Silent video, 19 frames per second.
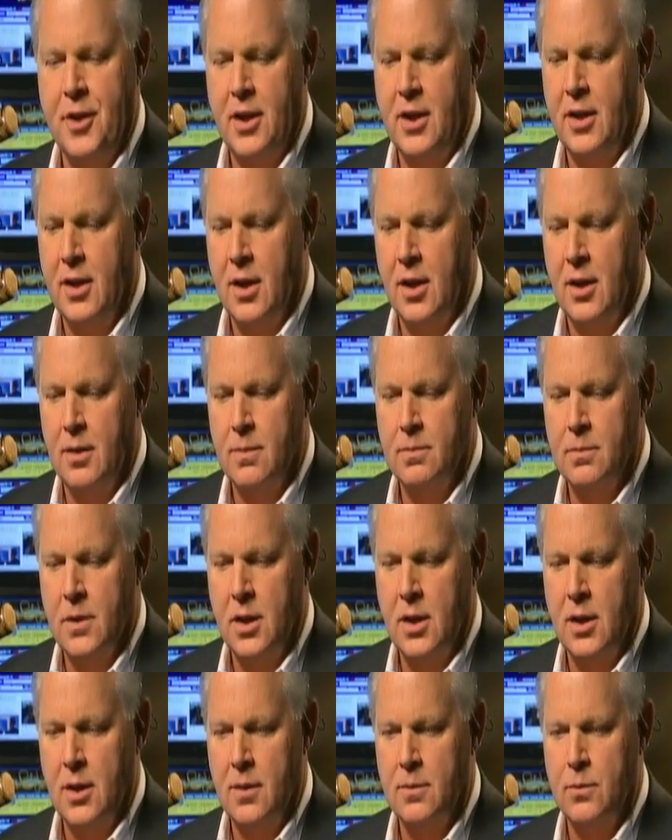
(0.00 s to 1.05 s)
the
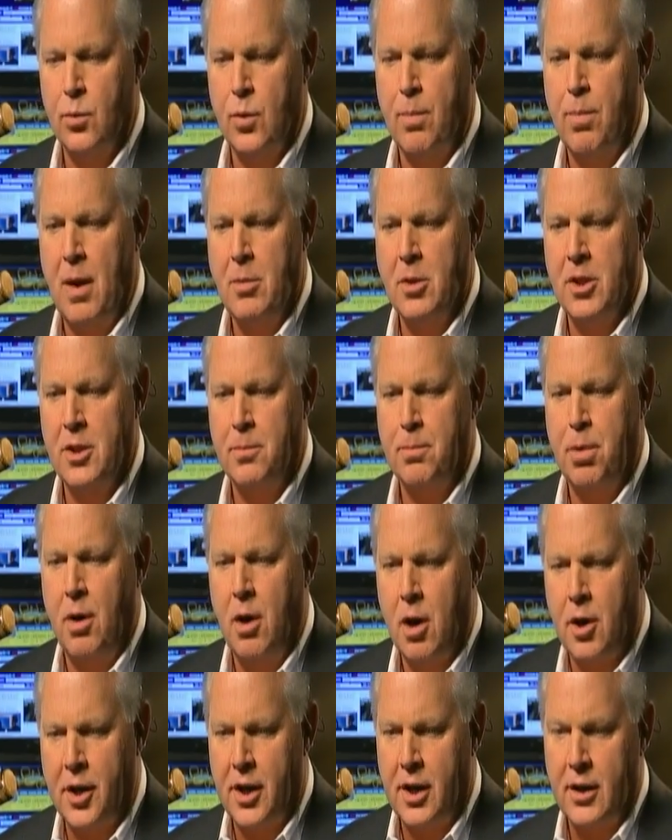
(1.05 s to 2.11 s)
Republican
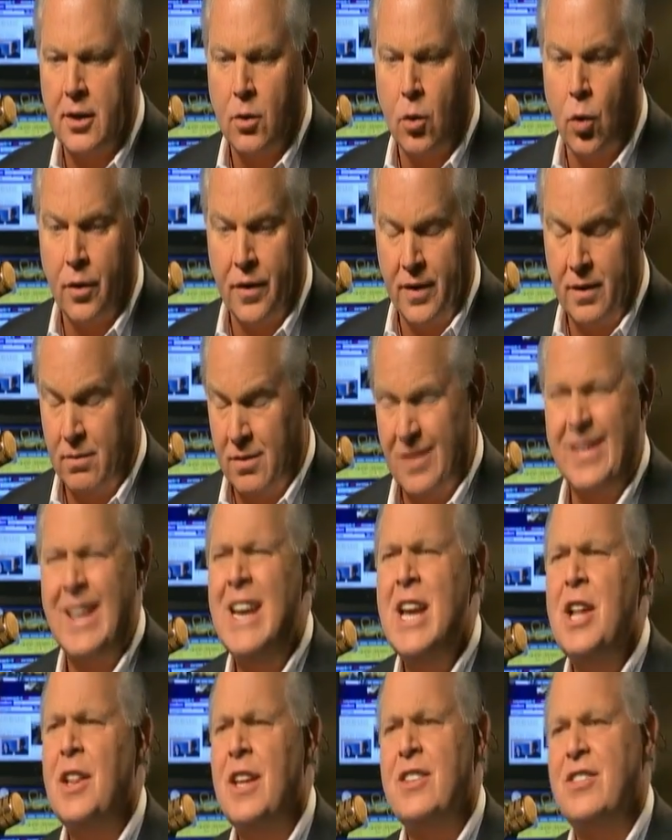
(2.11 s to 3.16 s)
Party, or
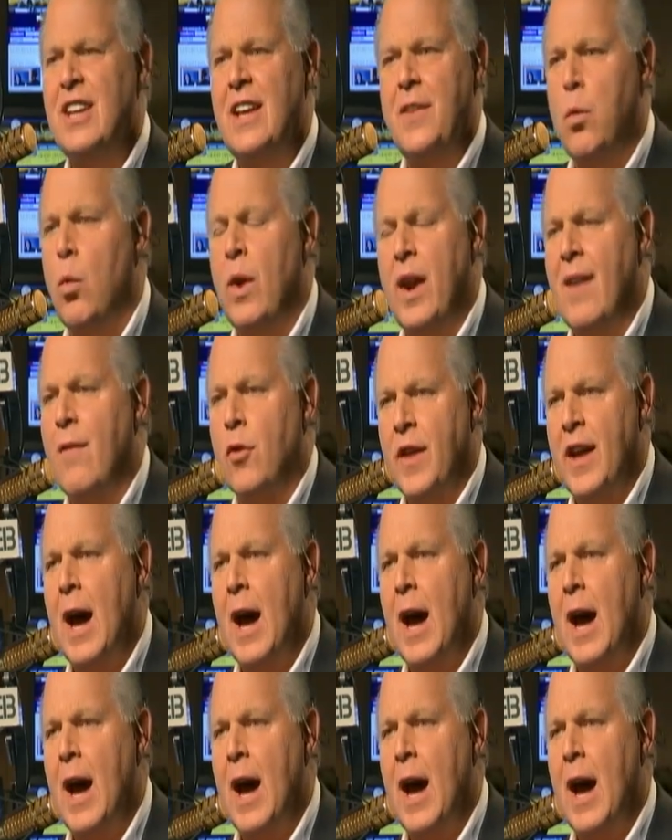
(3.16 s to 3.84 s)
let's say that